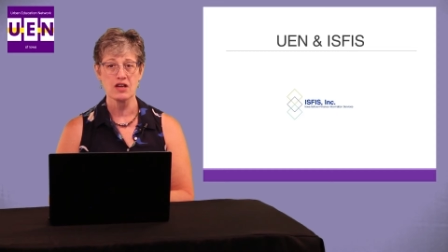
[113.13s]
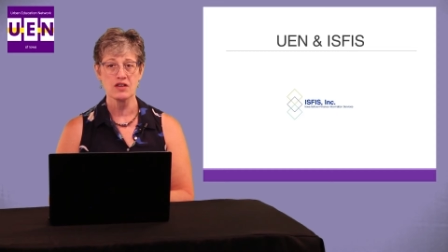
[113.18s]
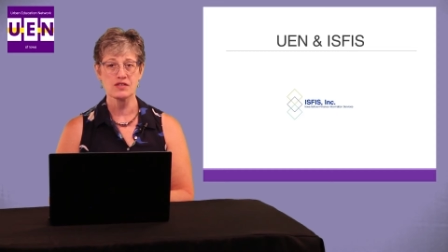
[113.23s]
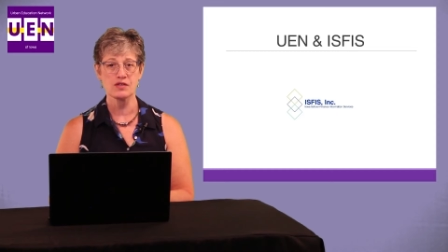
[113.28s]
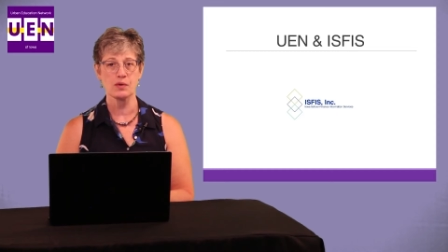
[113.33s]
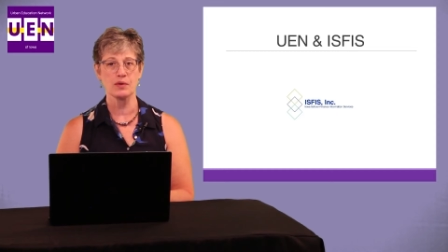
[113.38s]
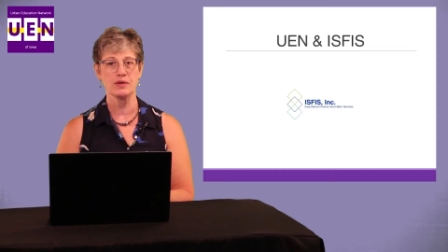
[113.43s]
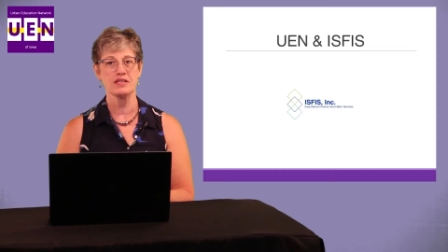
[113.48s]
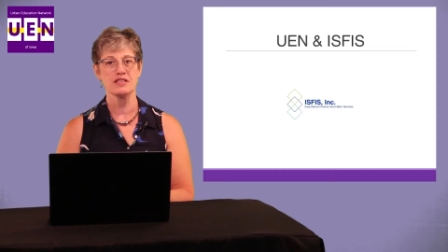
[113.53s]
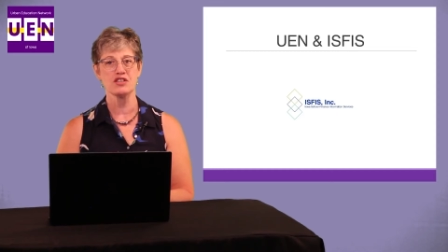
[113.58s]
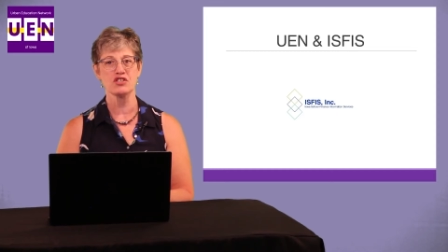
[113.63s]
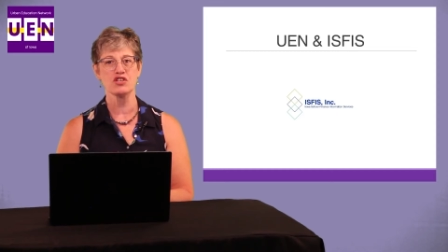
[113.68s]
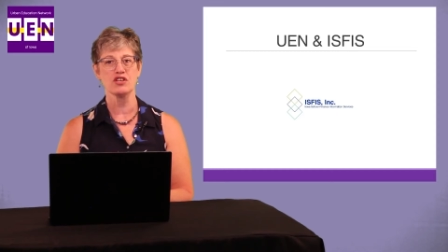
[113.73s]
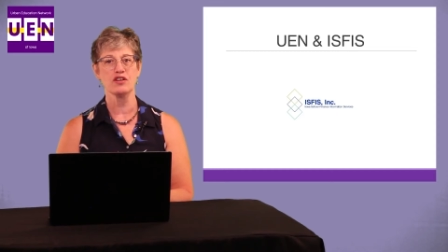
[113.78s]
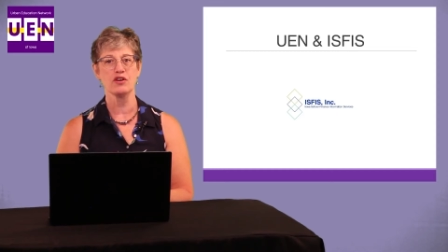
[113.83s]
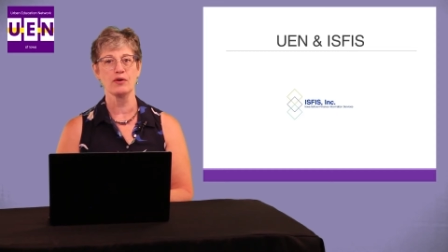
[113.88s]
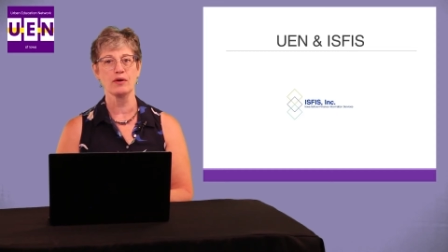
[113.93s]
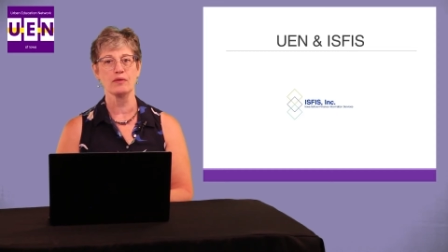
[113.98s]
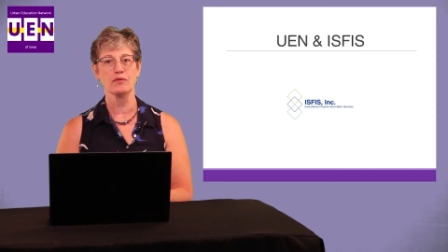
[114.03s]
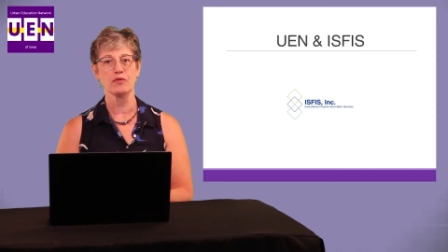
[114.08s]
So in addition to
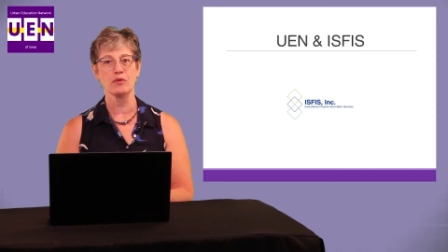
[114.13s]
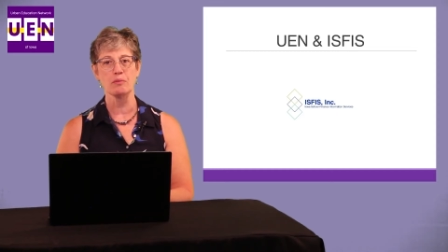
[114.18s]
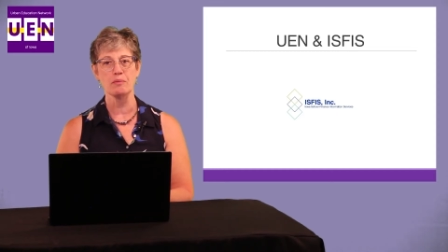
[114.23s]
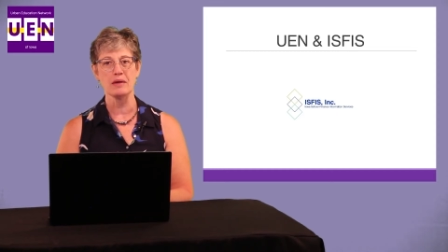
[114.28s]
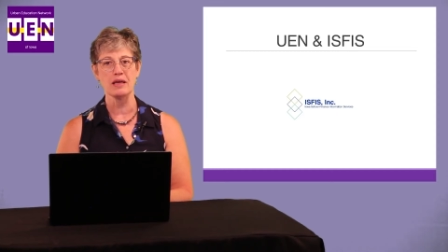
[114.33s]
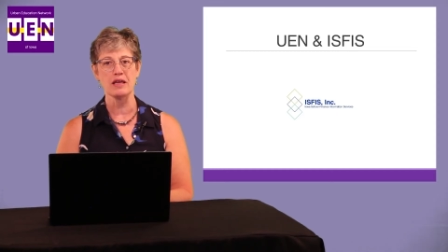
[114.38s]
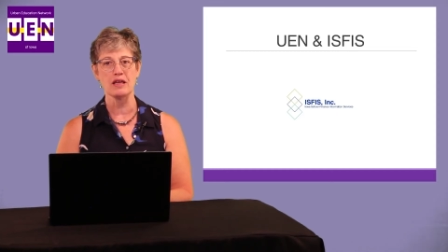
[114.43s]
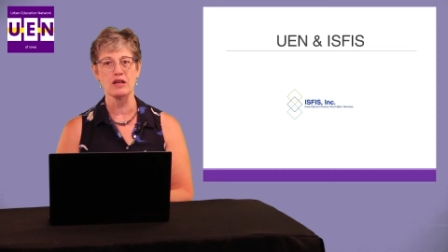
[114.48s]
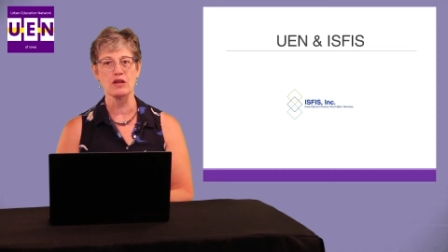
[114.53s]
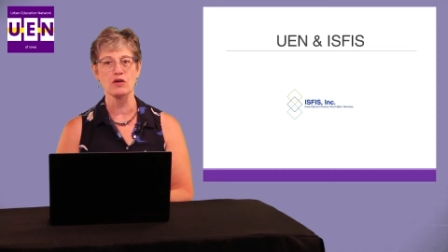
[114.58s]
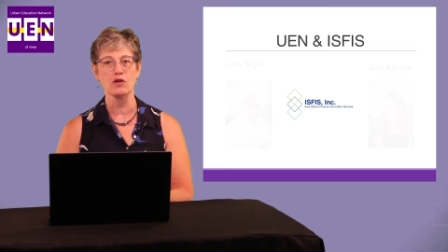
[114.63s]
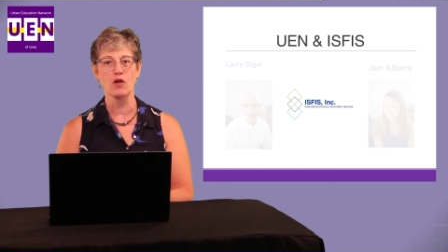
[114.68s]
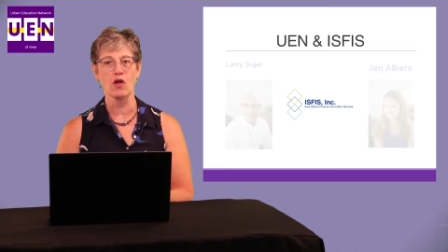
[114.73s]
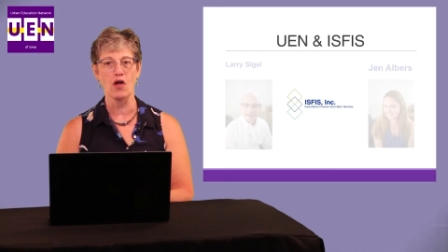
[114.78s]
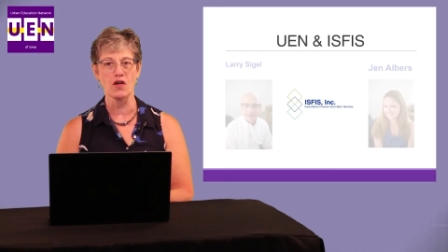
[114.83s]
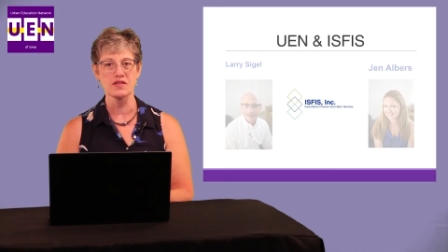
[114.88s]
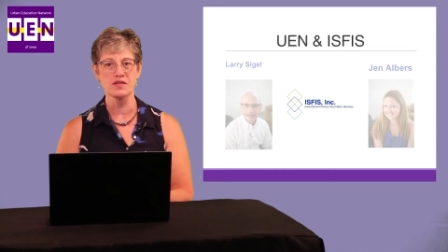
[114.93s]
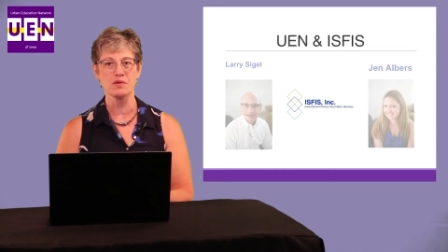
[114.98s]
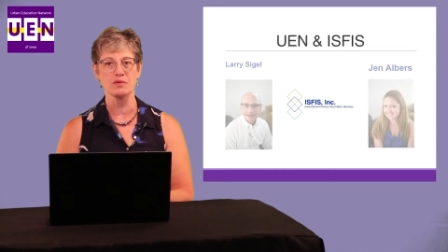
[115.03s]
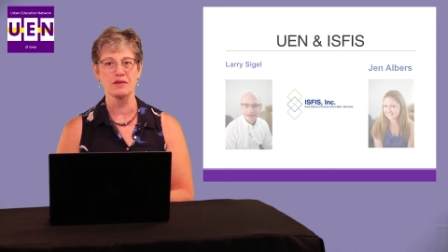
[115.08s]
hearing from me, you'll
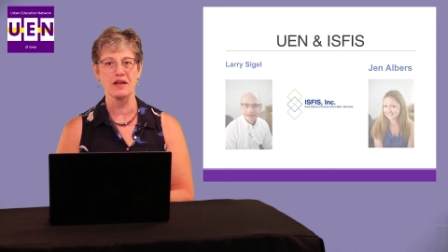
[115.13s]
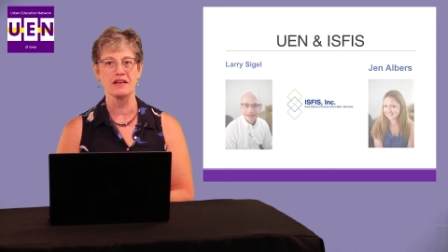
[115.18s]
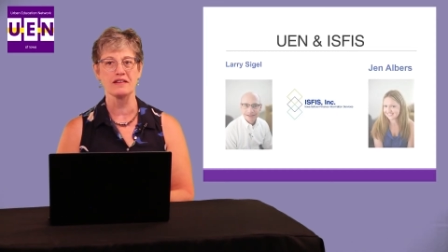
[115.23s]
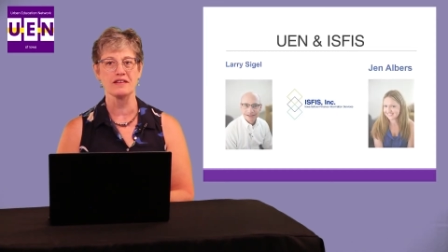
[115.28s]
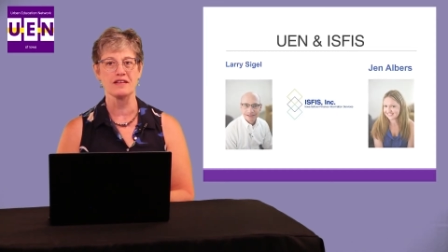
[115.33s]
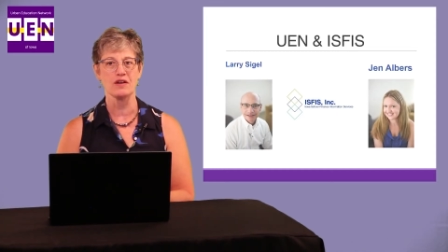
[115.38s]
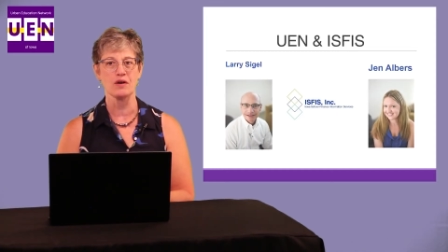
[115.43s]
also likely